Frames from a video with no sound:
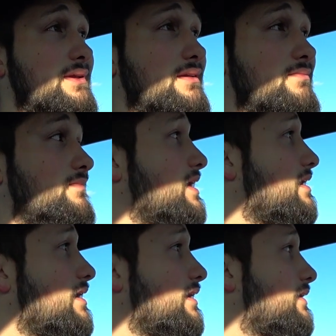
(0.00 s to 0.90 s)
me
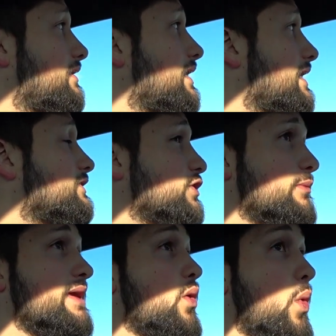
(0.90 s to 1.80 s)
it
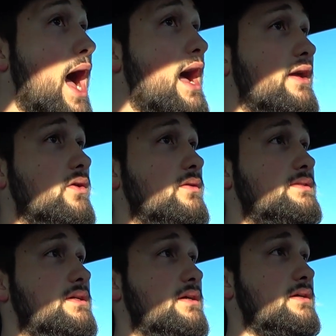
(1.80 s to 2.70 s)
took me a while
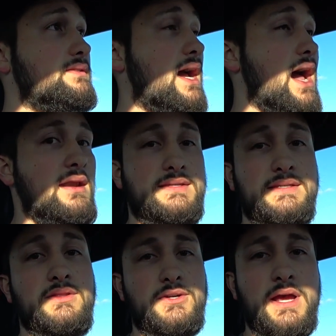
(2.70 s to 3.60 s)
to, to
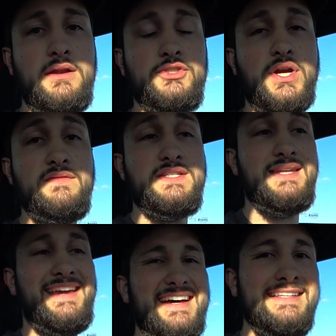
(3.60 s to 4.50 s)
honestly learn how to drive
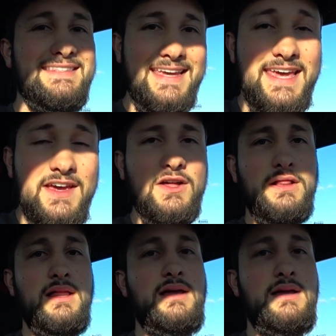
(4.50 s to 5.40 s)
stick
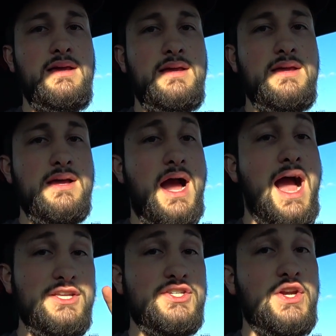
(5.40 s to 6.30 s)
until
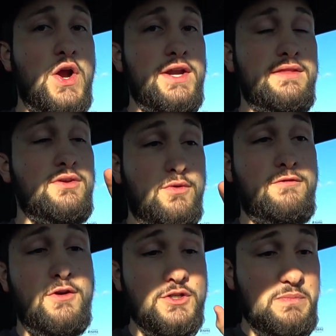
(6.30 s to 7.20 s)
I started the
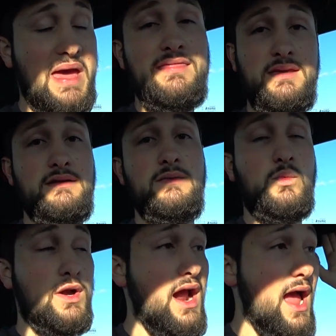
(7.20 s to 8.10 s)
reverse method,
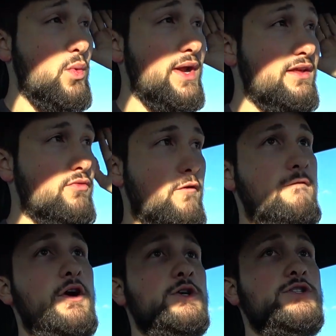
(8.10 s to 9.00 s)
where I went in
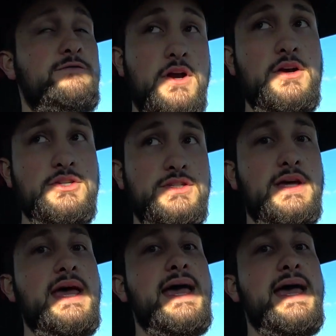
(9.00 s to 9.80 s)
reverse first